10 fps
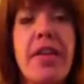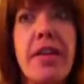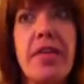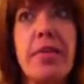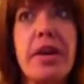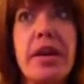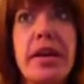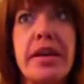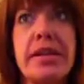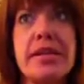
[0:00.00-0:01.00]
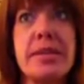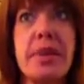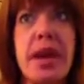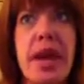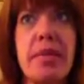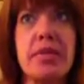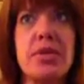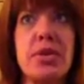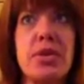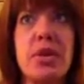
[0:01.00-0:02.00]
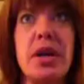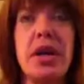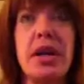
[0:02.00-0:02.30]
The other one is to be able to